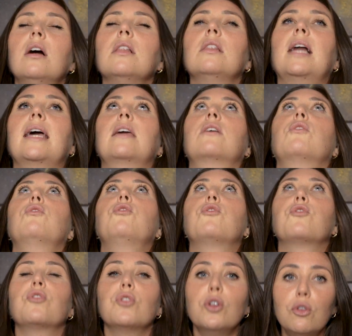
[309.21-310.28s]
like
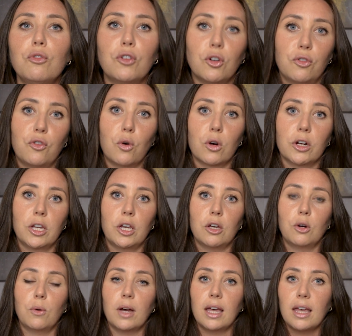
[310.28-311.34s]
fruitful for
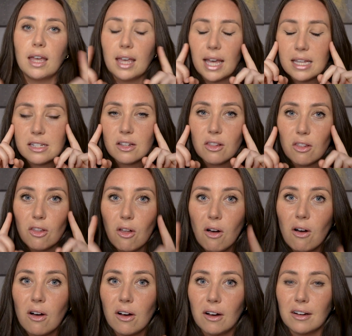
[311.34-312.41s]
you as
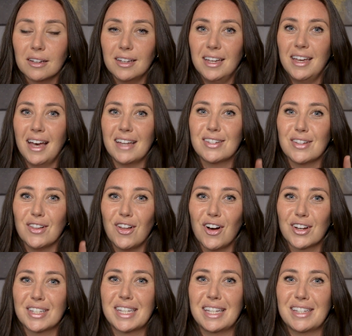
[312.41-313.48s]
long
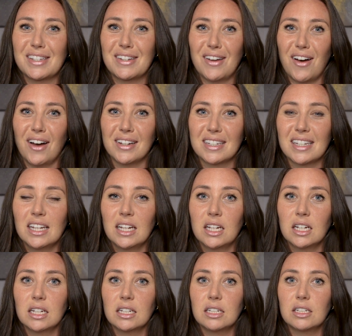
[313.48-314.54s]
as it's not
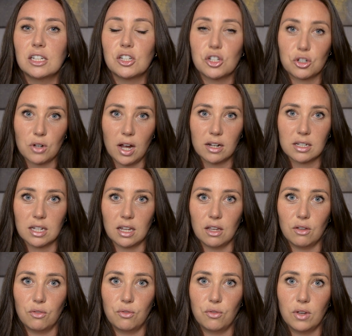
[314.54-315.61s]

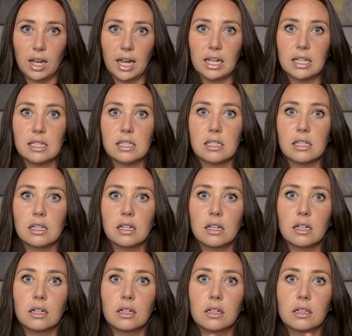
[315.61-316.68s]
destructive, and it's
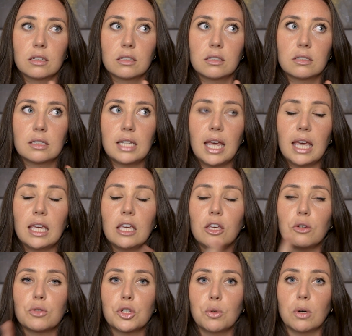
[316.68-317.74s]
taking
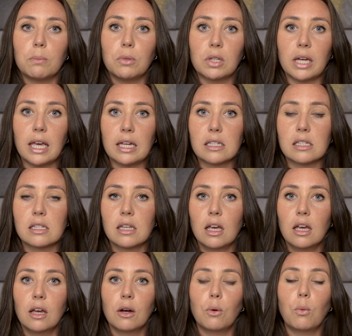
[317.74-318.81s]
you to a place
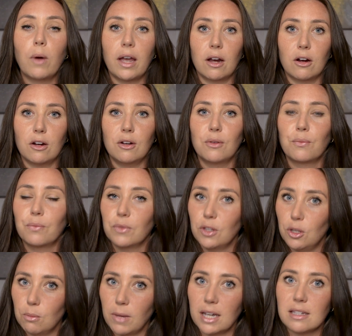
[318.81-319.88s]
where
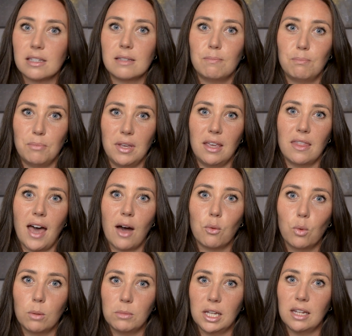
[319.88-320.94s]
you might be that
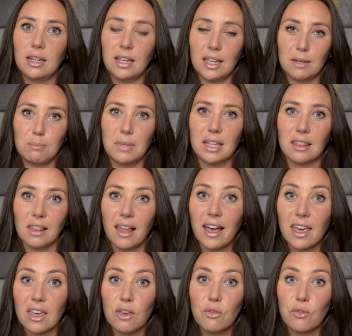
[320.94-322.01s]
woman in
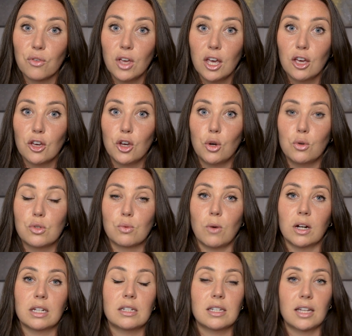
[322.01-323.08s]
midlife who is
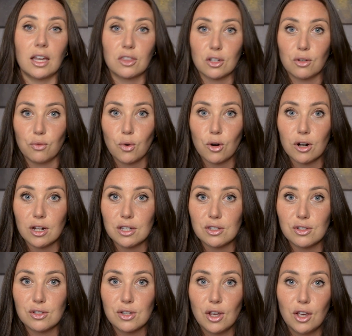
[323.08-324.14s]
wanting to get the
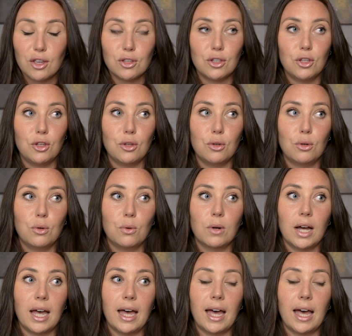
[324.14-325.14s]
divorce. You